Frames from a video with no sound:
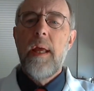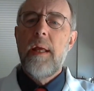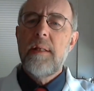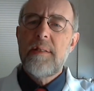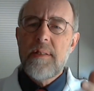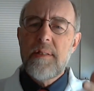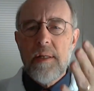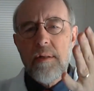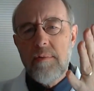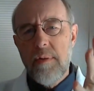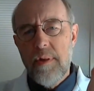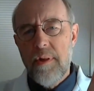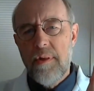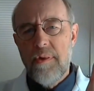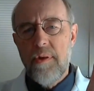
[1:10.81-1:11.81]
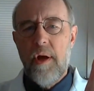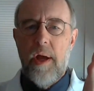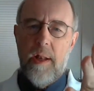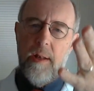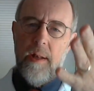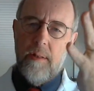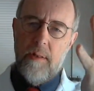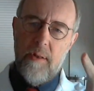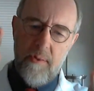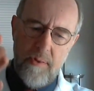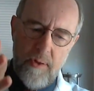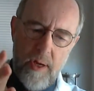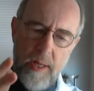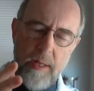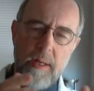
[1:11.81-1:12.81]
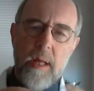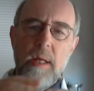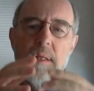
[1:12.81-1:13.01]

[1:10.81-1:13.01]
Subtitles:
It starts with a thought, and the thought